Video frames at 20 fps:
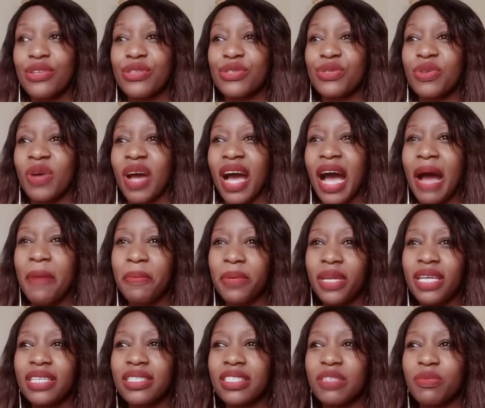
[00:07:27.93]
So
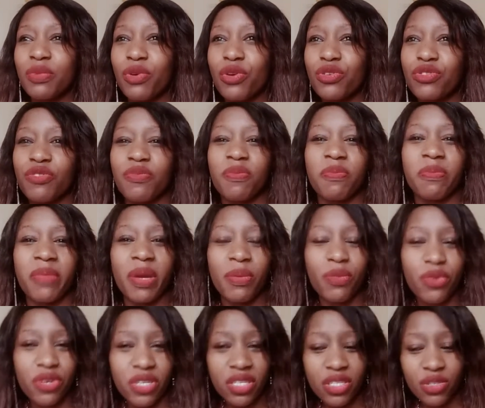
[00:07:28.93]
happiness is because of
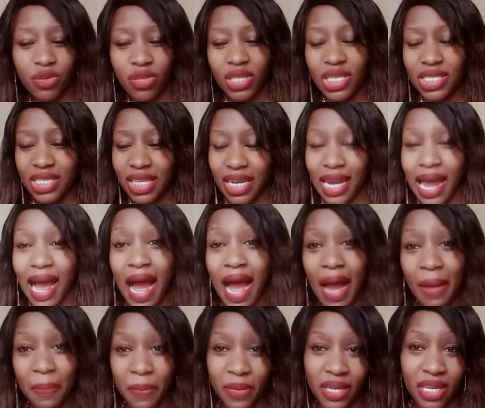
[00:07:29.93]
memories or things that are
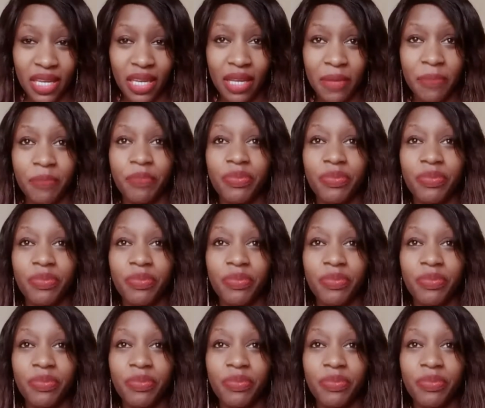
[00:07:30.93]
happening,